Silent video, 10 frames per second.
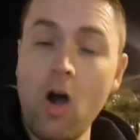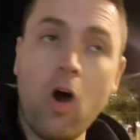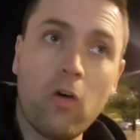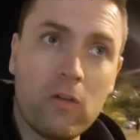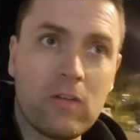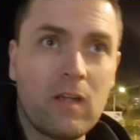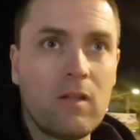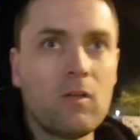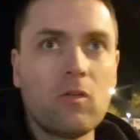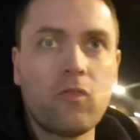Or is it
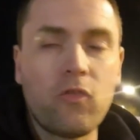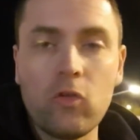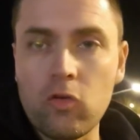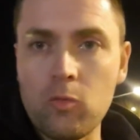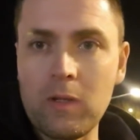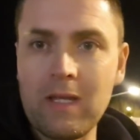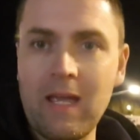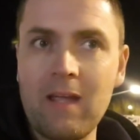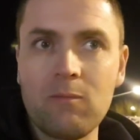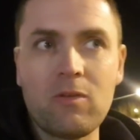a few too many
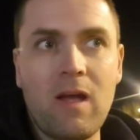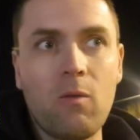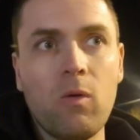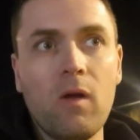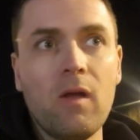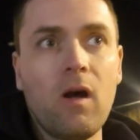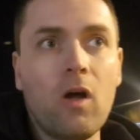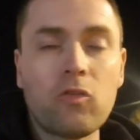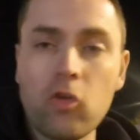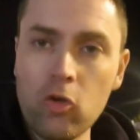games now?
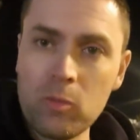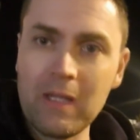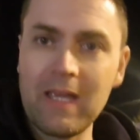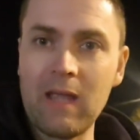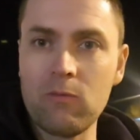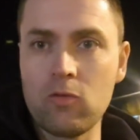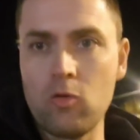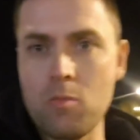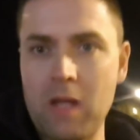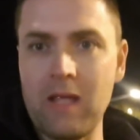Or too many games
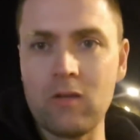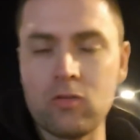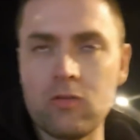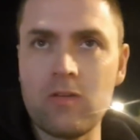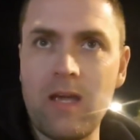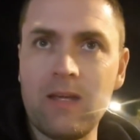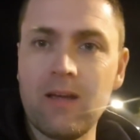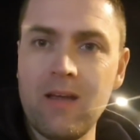too many, I should say.